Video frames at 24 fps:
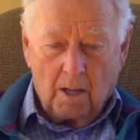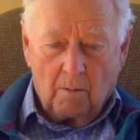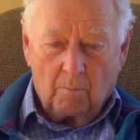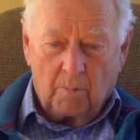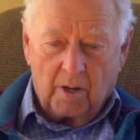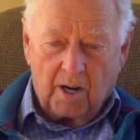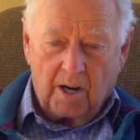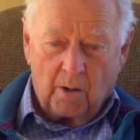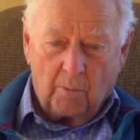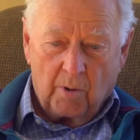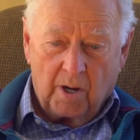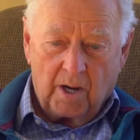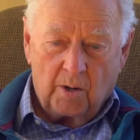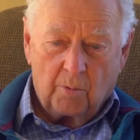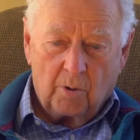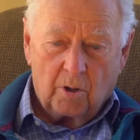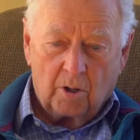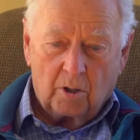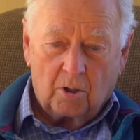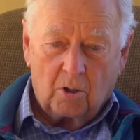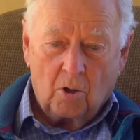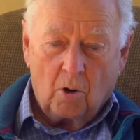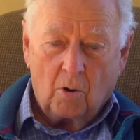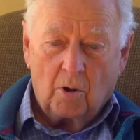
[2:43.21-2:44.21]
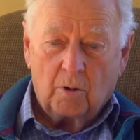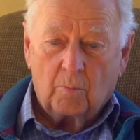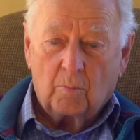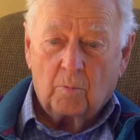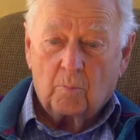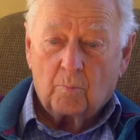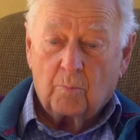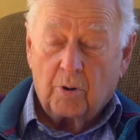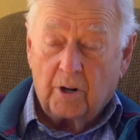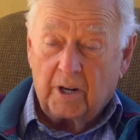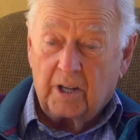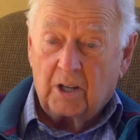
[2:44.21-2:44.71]
But anyway, we're going
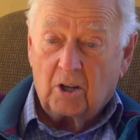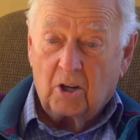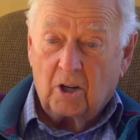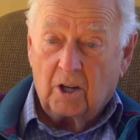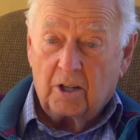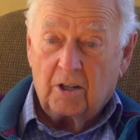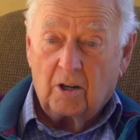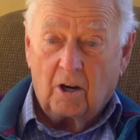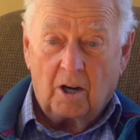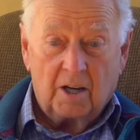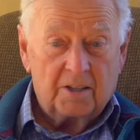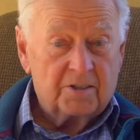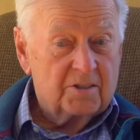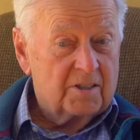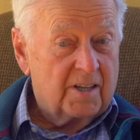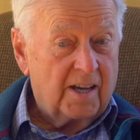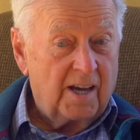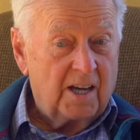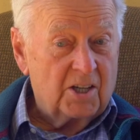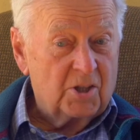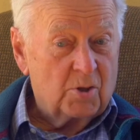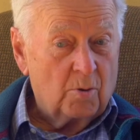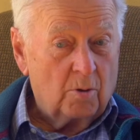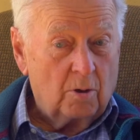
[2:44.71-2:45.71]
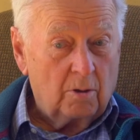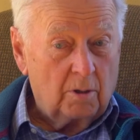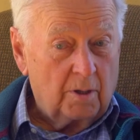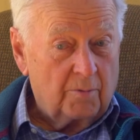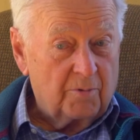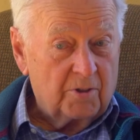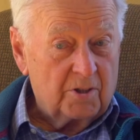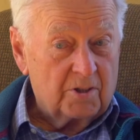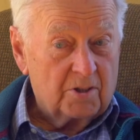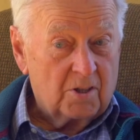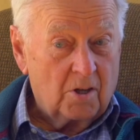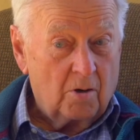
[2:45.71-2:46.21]
pretty good, on schedule.
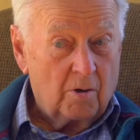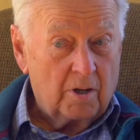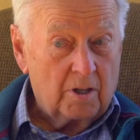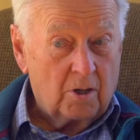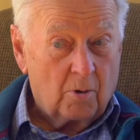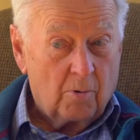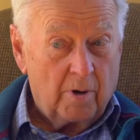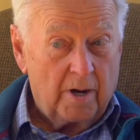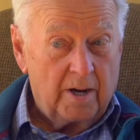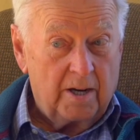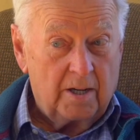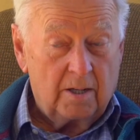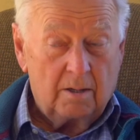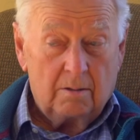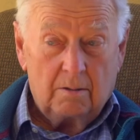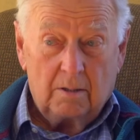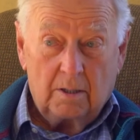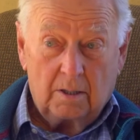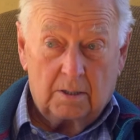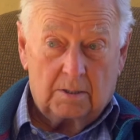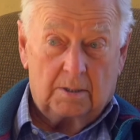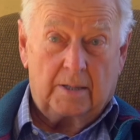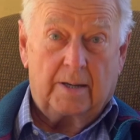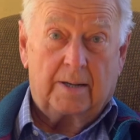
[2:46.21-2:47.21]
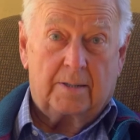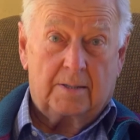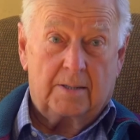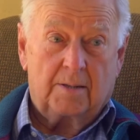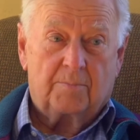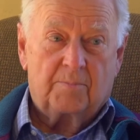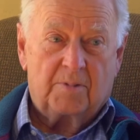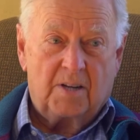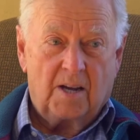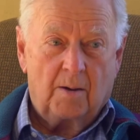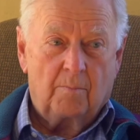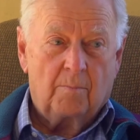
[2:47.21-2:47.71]
Everything's going great. It's like
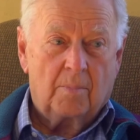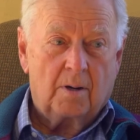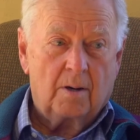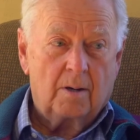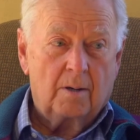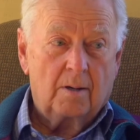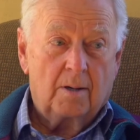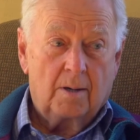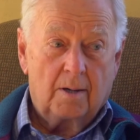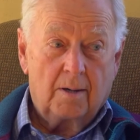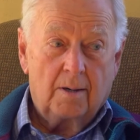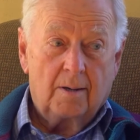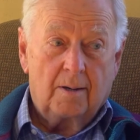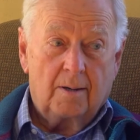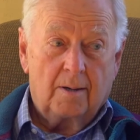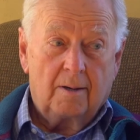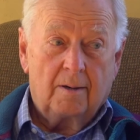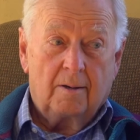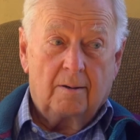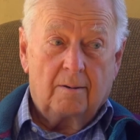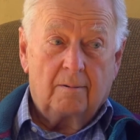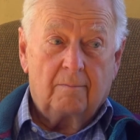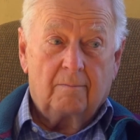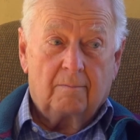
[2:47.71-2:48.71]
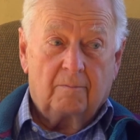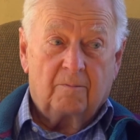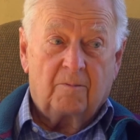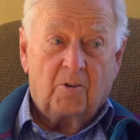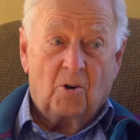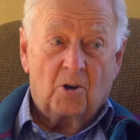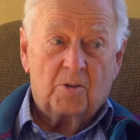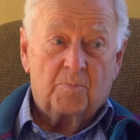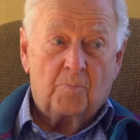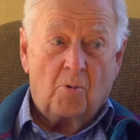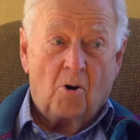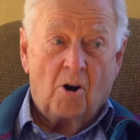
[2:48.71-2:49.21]
September,
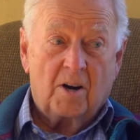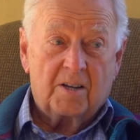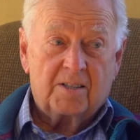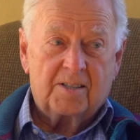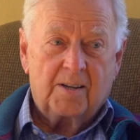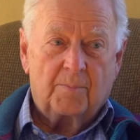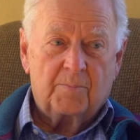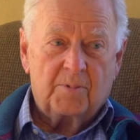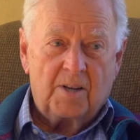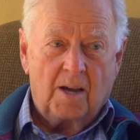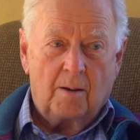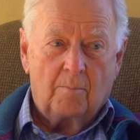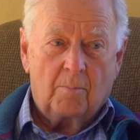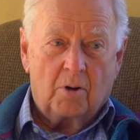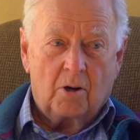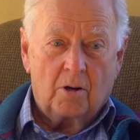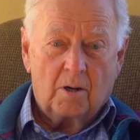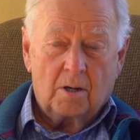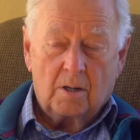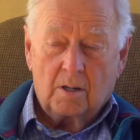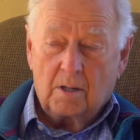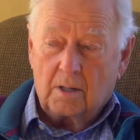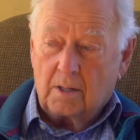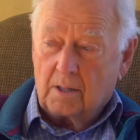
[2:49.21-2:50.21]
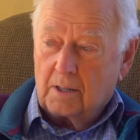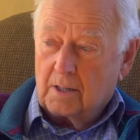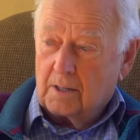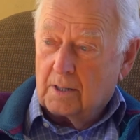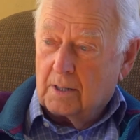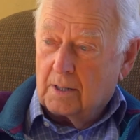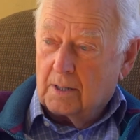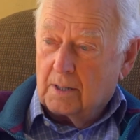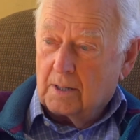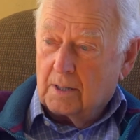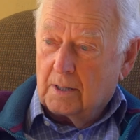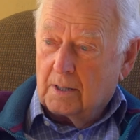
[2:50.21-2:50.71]
first part of September,
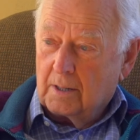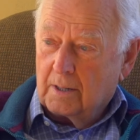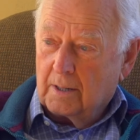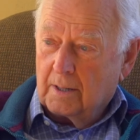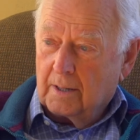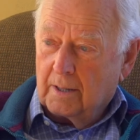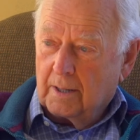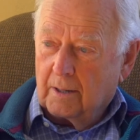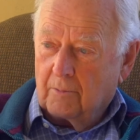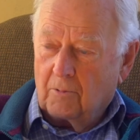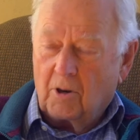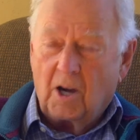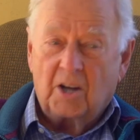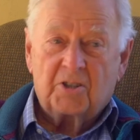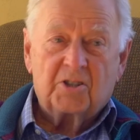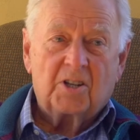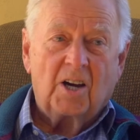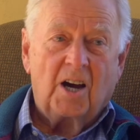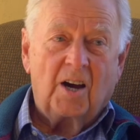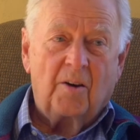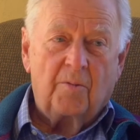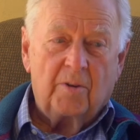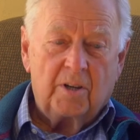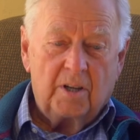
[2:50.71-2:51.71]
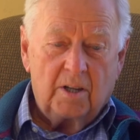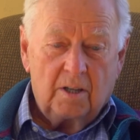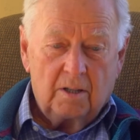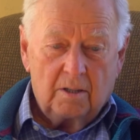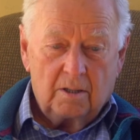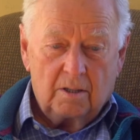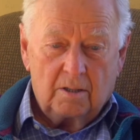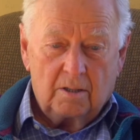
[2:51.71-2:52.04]
and Roger Hovey